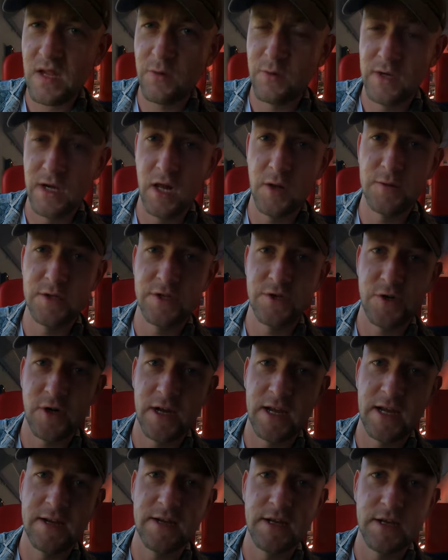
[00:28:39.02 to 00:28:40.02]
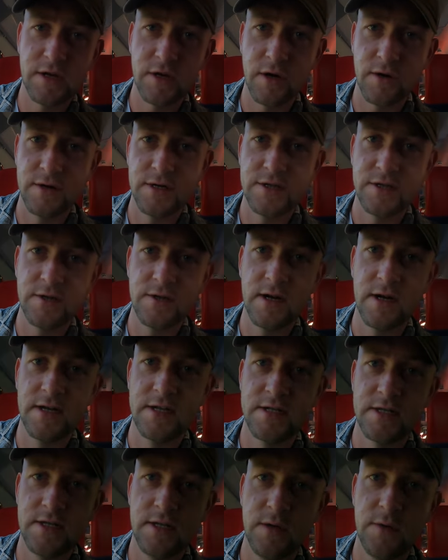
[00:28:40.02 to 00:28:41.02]
we always try and encourage you
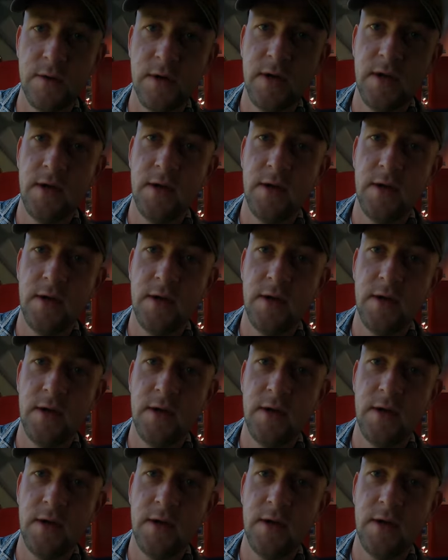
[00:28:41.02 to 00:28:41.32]
guys to do